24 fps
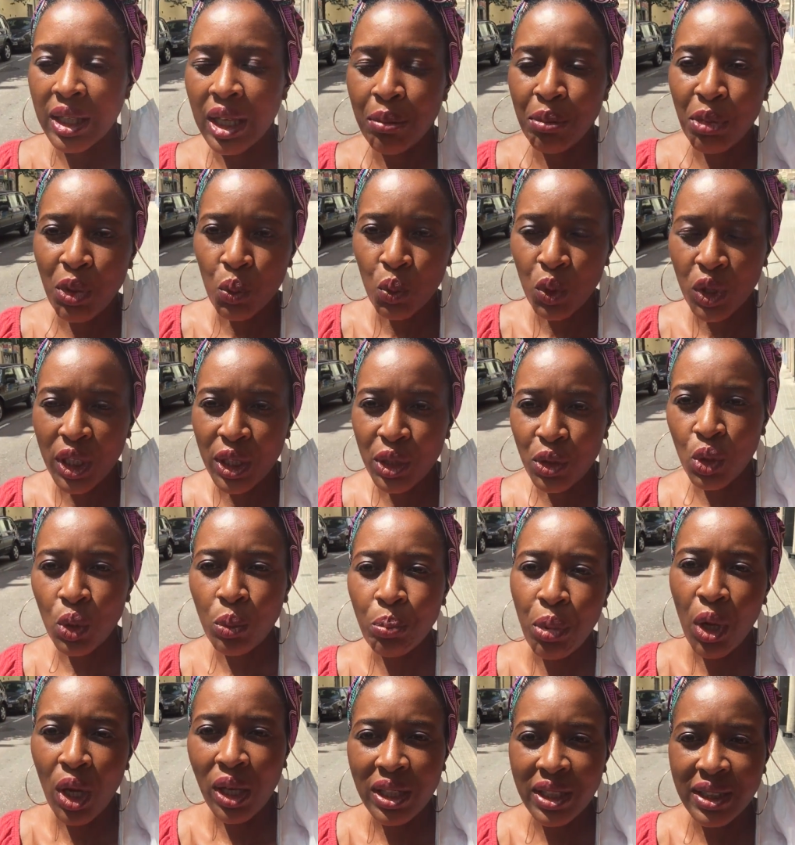came in with a
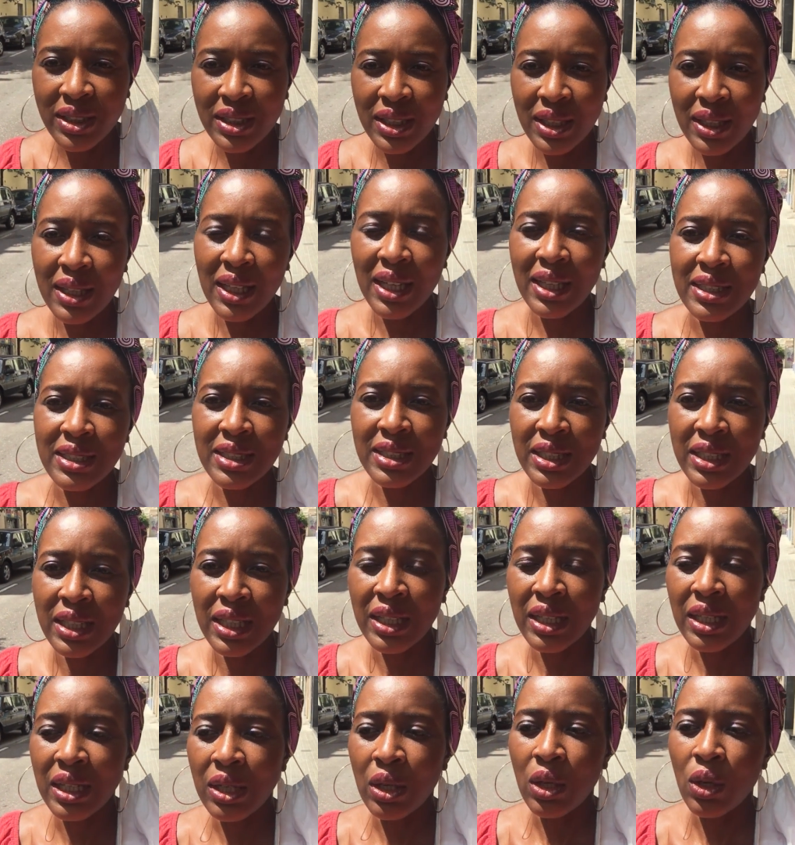new policy that
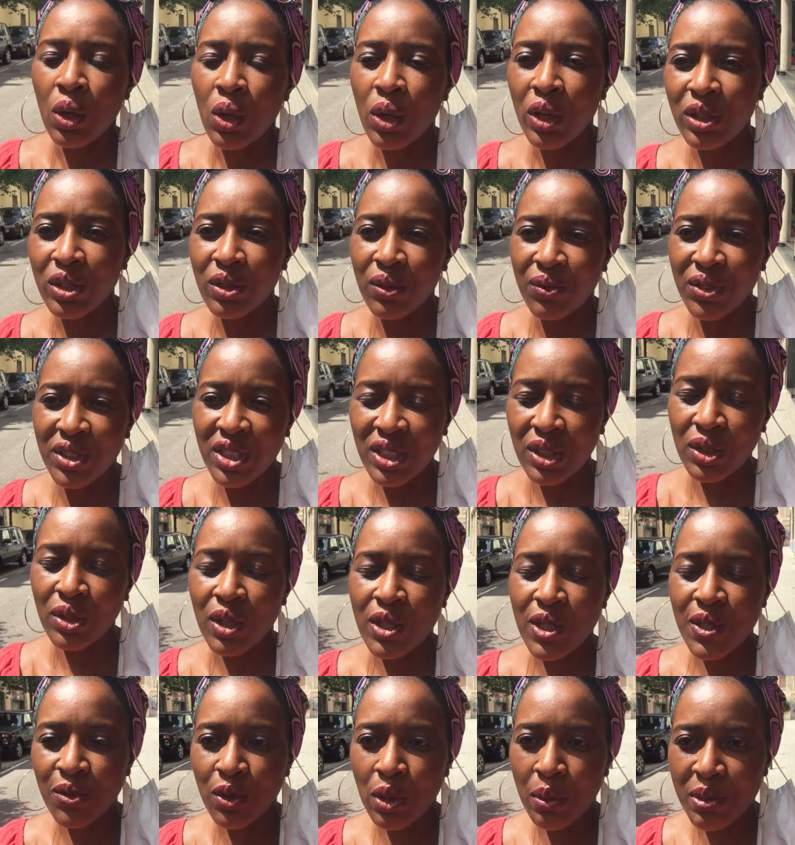all the
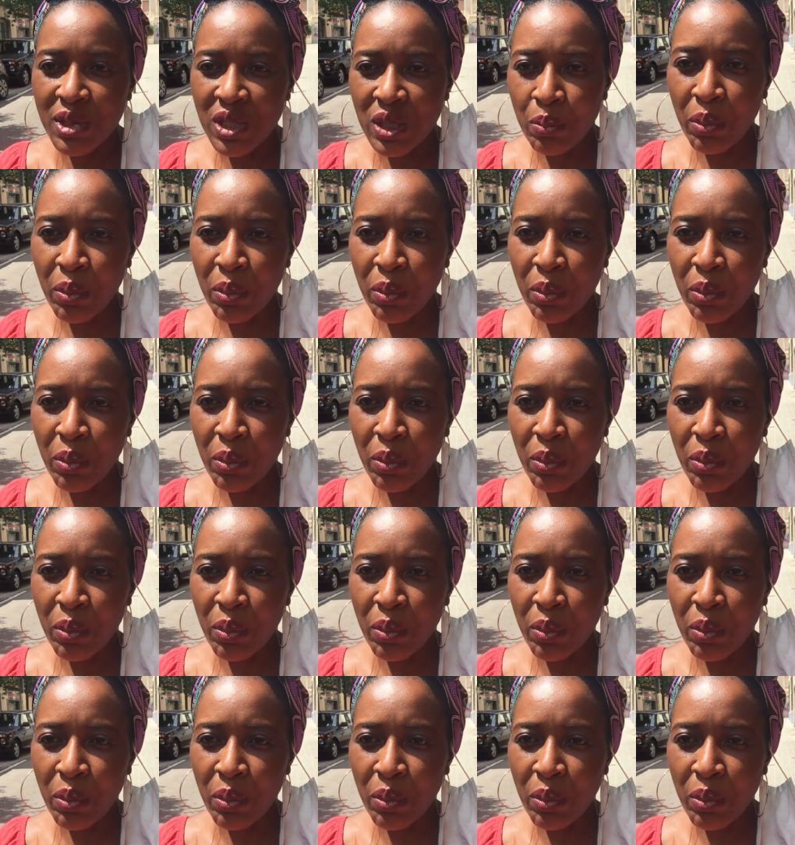visitors from